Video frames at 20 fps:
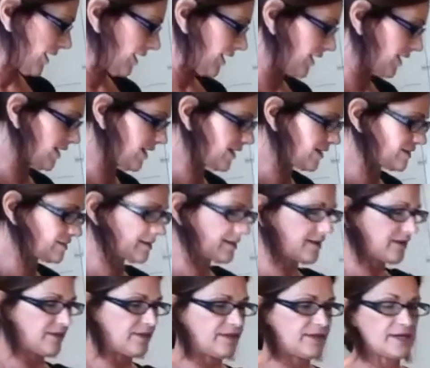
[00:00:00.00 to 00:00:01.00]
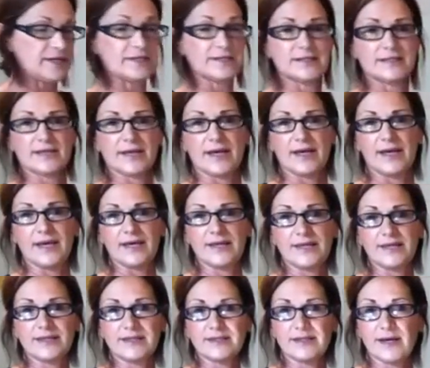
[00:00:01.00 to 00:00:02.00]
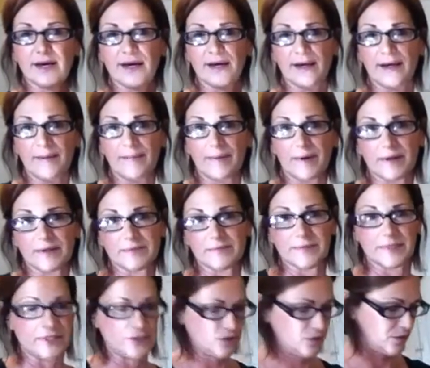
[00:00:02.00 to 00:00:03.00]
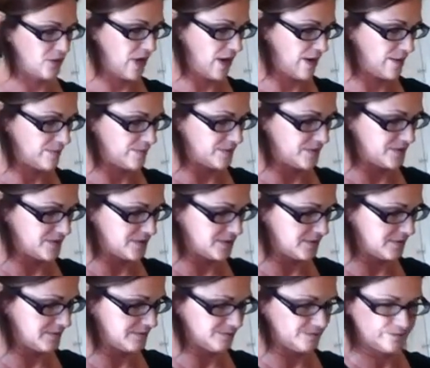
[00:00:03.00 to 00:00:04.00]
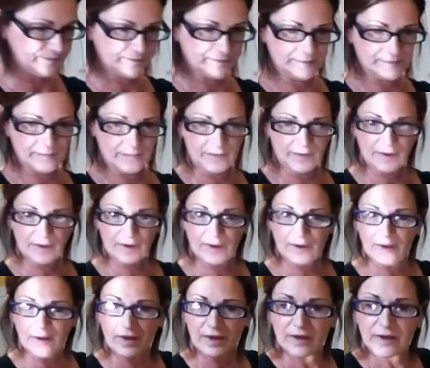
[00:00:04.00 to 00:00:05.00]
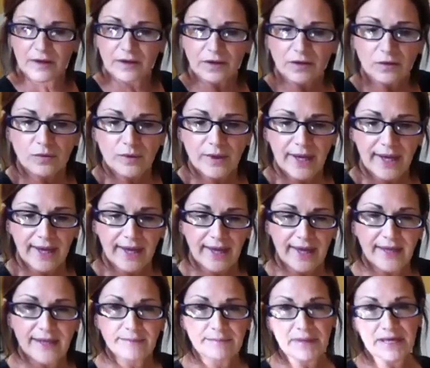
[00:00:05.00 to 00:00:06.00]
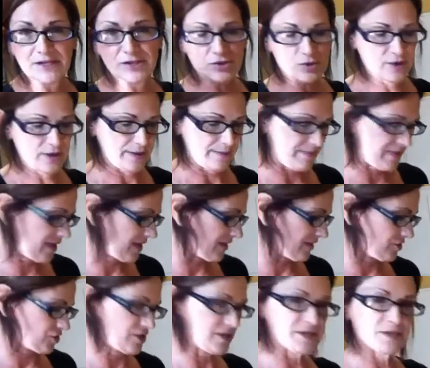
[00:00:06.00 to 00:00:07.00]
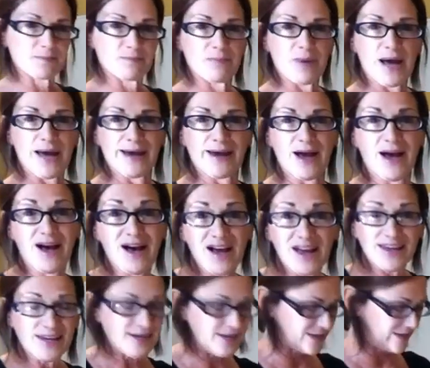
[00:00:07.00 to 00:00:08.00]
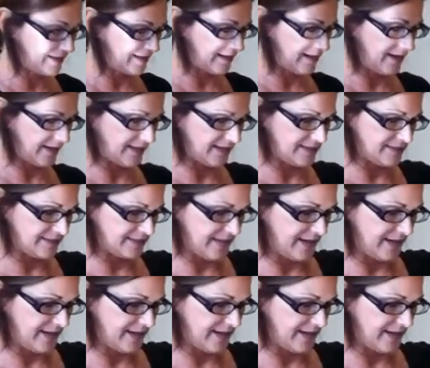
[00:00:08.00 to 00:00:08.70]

And this is approximately 2 cups. You can measure it, but just by eyeing it, I can